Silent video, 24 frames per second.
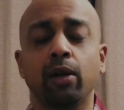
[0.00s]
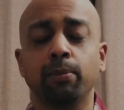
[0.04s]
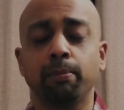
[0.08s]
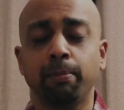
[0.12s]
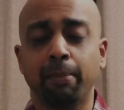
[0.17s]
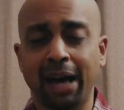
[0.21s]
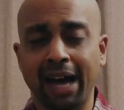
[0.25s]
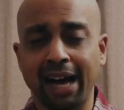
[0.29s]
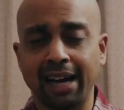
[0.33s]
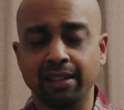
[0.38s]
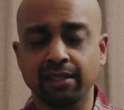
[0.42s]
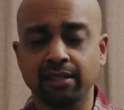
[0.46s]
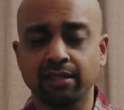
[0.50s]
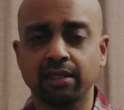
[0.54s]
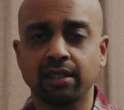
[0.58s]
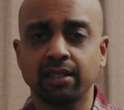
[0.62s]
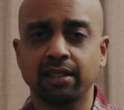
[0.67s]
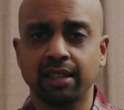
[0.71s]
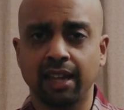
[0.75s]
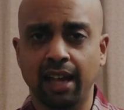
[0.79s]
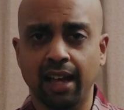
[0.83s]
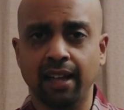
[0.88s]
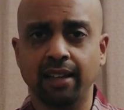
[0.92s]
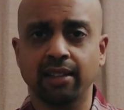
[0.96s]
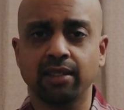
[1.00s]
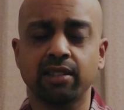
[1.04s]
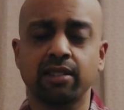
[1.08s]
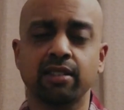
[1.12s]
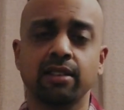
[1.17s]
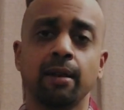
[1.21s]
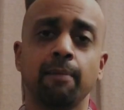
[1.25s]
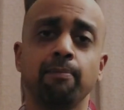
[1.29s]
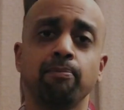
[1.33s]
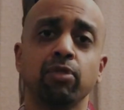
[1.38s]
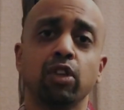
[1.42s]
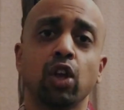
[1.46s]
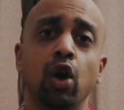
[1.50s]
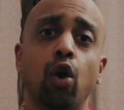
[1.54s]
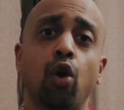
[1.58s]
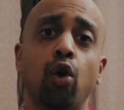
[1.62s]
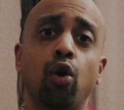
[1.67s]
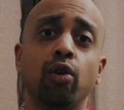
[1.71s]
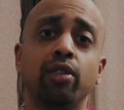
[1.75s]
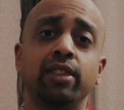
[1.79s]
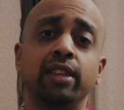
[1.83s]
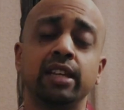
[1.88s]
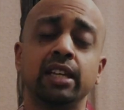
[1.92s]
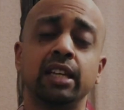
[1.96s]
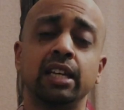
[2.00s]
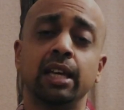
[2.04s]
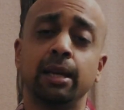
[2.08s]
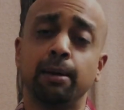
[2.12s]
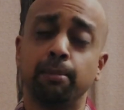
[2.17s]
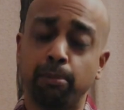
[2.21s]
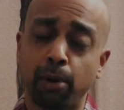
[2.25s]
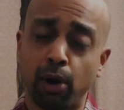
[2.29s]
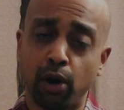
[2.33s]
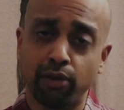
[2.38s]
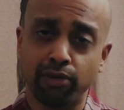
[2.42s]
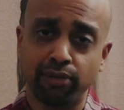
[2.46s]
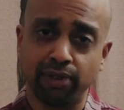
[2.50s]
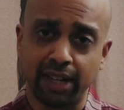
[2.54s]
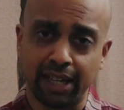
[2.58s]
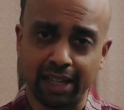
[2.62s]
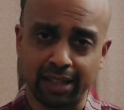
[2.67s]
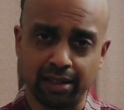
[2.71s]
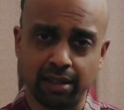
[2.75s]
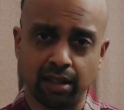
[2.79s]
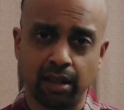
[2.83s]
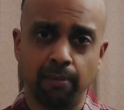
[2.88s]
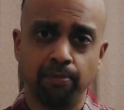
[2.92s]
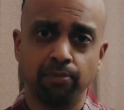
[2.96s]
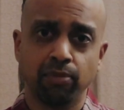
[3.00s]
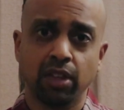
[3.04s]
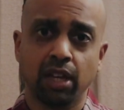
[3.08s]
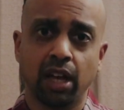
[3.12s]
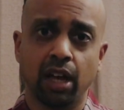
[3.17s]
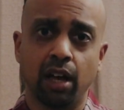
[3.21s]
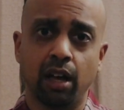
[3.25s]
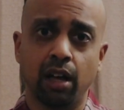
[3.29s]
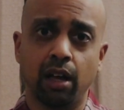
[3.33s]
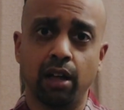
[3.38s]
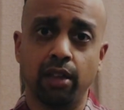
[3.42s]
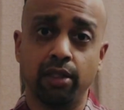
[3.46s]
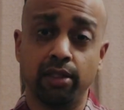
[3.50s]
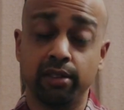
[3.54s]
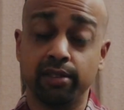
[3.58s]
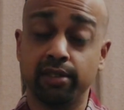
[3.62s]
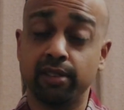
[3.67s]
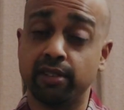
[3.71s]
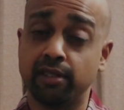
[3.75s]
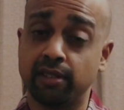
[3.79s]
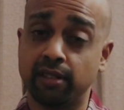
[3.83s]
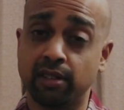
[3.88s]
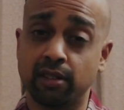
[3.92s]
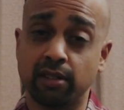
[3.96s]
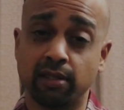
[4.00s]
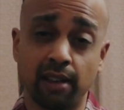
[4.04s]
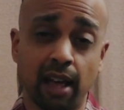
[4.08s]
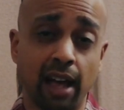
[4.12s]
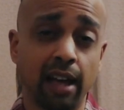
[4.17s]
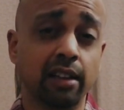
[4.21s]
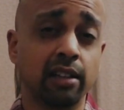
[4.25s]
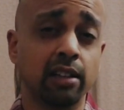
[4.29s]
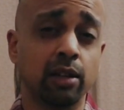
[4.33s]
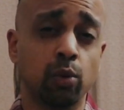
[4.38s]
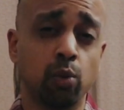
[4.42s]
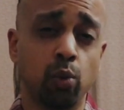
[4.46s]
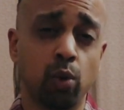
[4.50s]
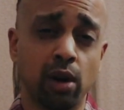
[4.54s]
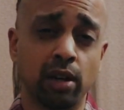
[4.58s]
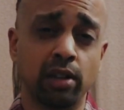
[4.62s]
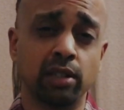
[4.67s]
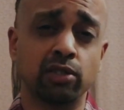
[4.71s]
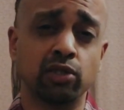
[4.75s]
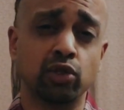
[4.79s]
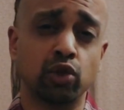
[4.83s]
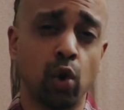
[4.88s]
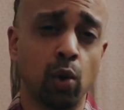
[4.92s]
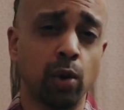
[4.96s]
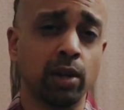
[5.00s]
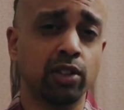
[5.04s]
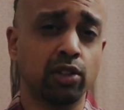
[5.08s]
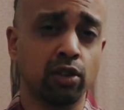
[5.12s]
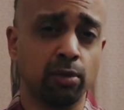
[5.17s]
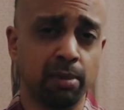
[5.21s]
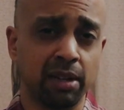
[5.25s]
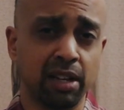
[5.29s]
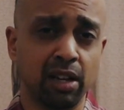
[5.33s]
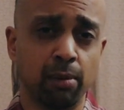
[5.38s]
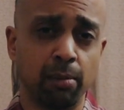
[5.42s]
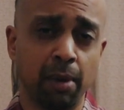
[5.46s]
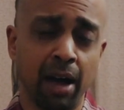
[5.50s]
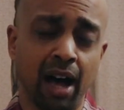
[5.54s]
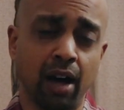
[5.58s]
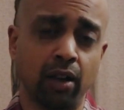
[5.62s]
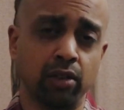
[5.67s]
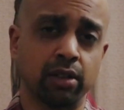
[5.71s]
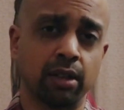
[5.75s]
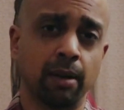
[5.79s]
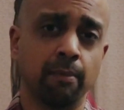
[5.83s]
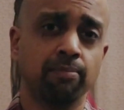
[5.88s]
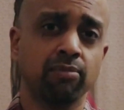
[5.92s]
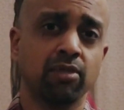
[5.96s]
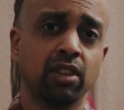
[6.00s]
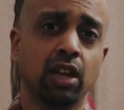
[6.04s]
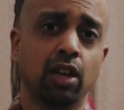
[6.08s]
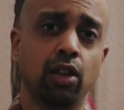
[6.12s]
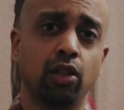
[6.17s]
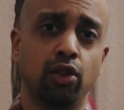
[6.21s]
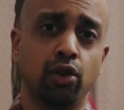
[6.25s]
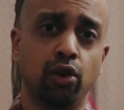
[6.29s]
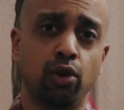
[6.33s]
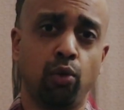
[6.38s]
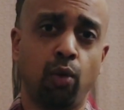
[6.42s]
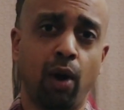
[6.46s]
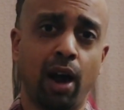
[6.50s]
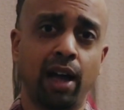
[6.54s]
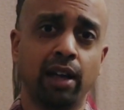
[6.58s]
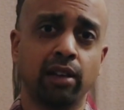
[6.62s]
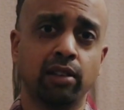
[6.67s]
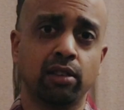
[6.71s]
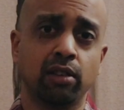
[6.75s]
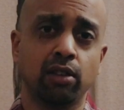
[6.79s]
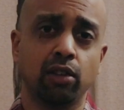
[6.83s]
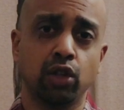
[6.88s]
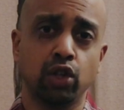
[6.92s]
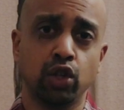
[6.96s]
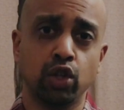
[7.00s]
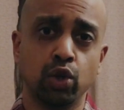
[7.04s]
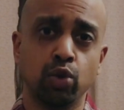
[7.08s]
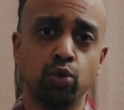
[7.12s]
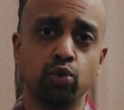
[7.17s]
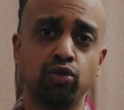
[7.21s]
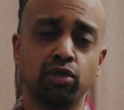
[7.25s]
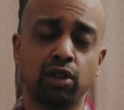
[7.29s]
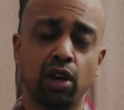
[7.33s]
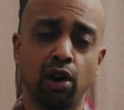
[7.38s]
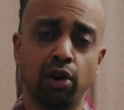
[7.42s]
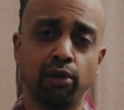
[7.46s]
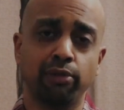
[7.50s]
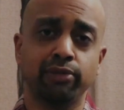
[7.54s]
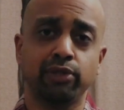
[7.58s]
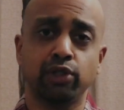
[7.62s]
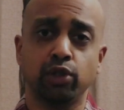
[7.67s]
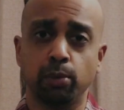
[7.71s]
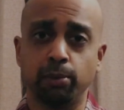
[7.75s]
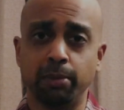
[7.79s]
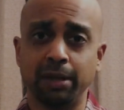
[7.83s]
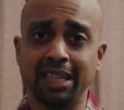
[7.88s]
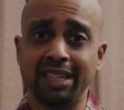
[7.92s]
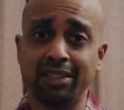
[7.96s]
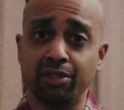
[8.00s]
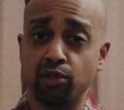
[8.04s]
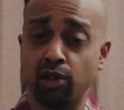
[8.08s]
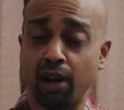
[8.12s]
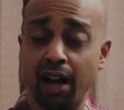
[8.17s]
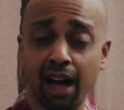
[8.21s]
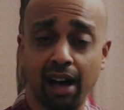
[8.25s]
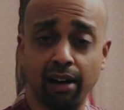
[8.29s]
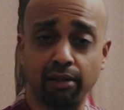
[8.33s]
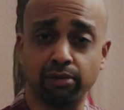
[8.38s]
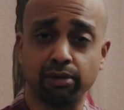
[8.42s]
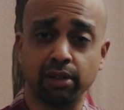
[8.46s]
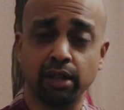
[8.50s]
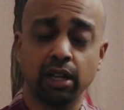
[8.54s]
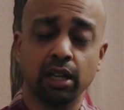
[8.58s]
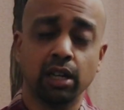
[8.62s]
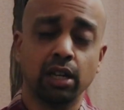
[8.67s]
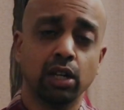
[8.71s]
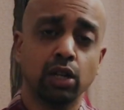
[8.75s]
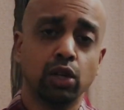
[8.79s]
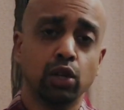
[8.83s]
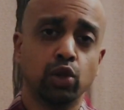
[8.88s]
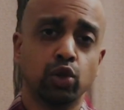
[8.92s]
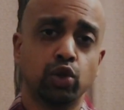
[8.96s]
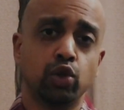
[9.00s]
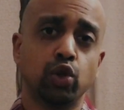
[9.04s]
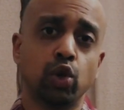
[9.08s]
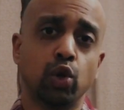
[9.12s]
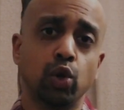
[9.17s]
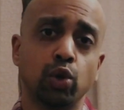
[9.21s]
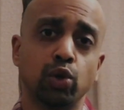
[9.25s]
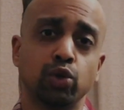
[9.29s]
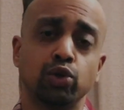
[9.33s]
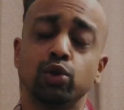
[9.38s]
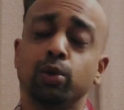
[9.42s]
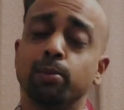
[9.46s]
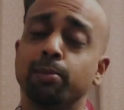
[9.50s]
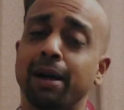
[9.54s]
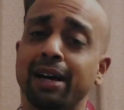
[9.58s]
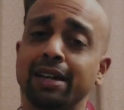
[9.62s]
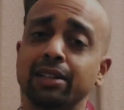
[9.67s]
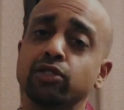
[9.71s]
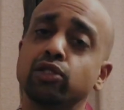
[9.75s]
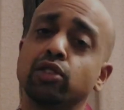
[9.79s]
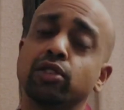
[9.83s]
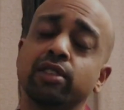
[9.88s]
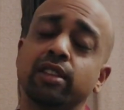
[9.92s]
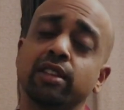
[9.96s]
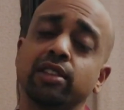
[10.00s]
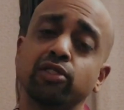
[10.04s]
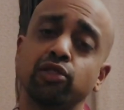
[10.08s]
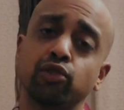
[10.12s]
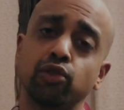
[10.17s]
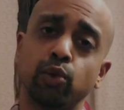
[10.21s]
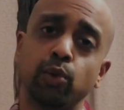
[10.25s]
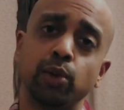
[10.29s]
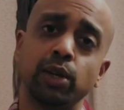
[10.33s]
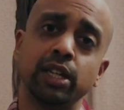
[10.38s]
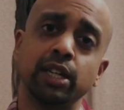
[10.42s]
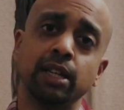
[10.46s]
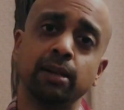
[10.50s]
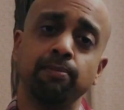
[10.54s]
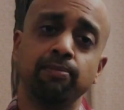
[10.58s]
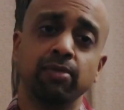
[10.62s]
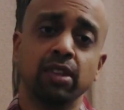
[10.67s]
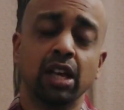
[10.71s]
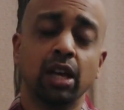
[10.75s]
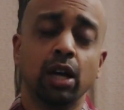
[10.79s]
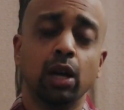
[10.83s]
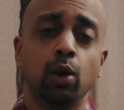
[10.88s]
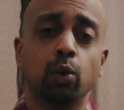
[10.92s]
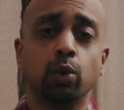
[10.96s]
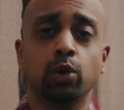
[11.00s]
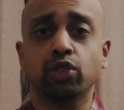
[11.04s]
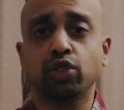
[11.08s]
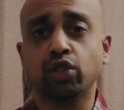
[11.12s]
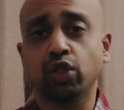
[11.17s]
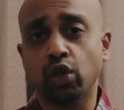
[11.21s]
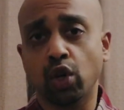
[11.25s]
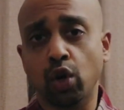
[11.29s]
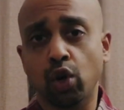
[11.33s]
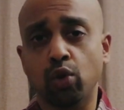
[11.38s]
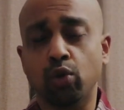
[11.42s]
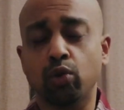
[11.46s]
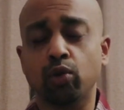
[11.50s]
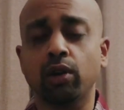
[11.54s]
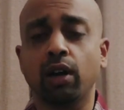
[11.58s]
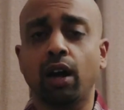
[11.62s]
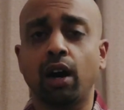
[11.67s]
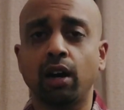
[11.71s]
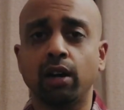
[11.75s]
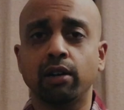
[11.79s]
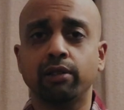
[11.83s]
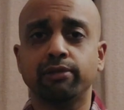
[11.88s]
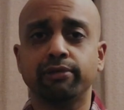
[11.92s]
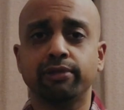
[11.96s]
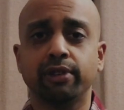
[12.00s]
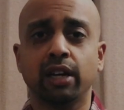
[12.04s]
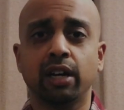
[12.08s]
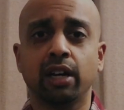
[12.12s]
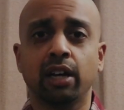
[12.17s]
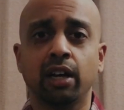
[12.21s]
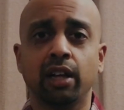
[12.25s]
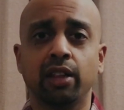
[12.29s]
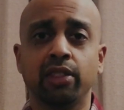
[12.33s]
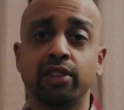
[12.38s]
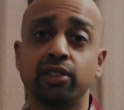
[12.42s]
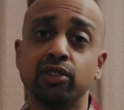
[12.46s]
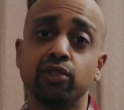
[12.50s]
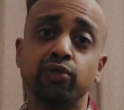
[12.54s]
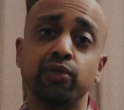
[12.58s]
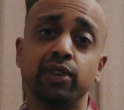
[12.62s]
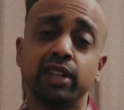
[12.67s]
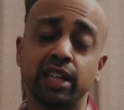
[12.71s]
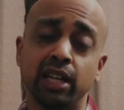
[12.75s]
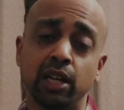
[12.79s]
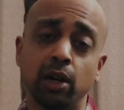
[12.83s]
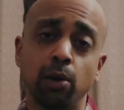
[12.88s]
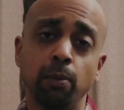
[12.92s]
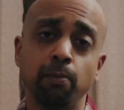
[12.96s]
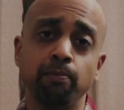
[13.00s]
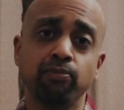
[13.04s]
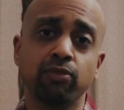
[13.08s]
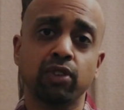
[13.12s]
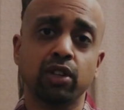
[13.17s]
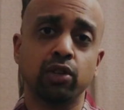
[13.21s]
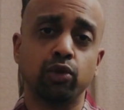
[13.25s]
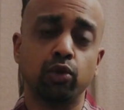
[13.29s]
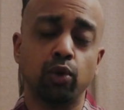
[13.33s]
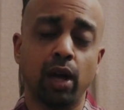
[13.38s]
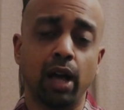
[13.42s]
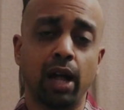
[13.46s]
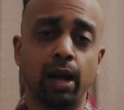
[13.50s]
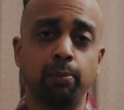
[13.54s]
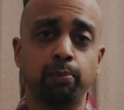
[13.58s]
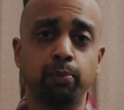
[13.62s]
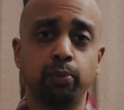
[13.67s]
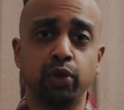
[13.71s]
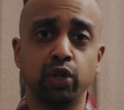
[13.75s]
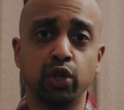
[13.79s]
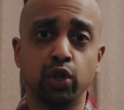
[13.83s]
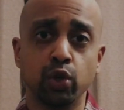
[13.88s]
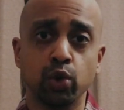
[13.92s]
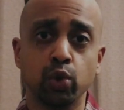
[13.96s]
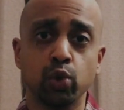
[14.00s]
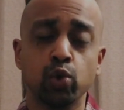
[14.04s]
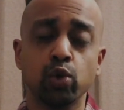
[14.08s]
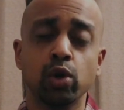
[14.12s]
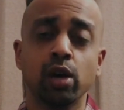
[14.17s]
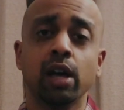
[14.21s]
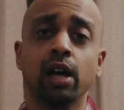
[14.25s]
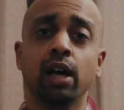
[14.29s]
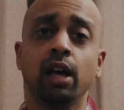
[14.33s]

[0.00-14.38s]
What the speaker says: past tense or the imperfect, this is exactly what it's going to be about, the right use of to be, to have. So to master these three was the goal of this video, to help you